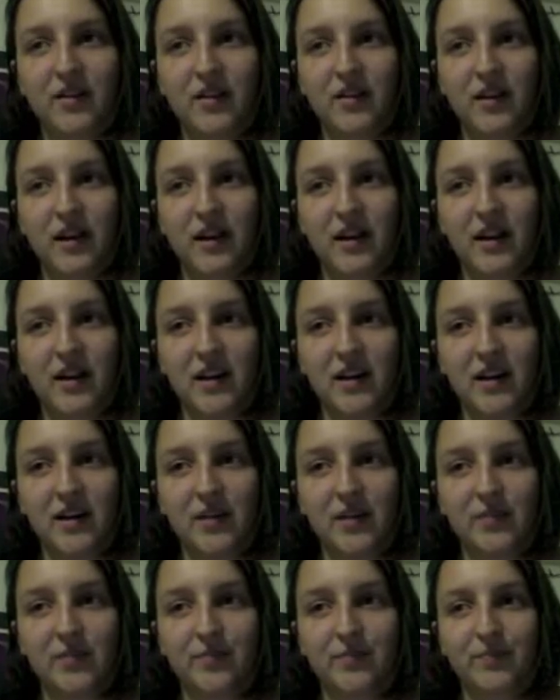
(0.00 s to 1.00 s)

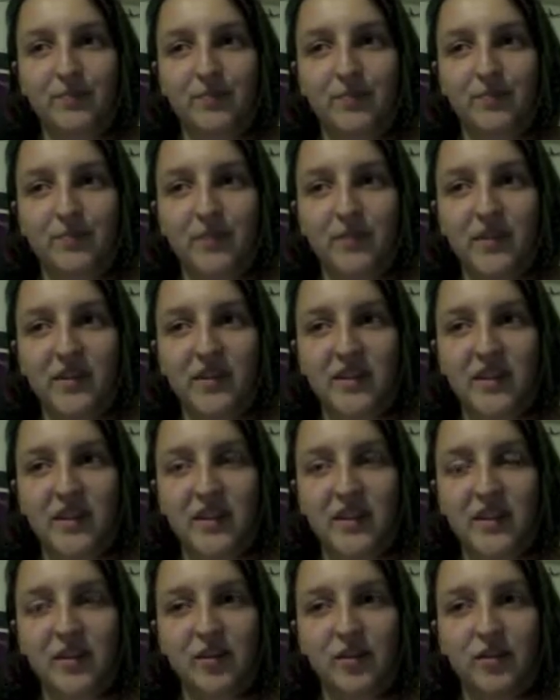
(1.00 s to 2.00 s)
to
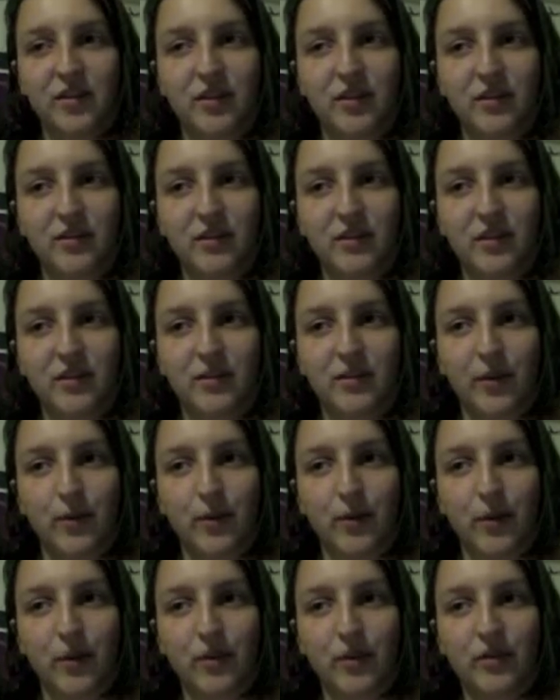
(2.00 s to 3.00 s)
hear the specific
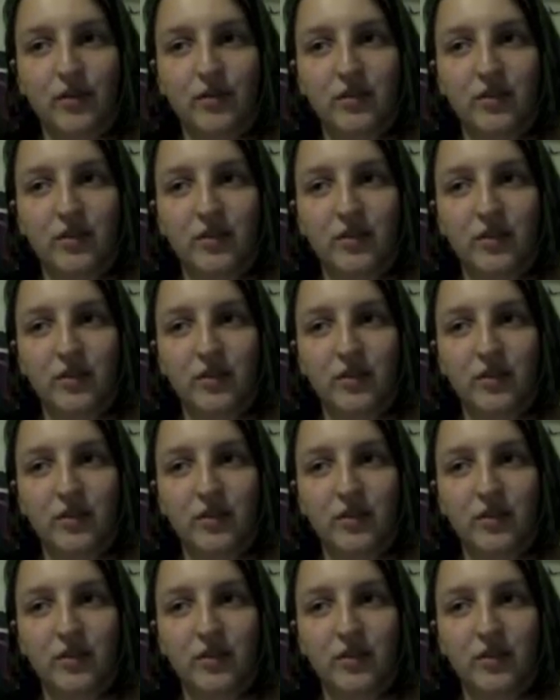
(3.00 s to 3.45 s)
words.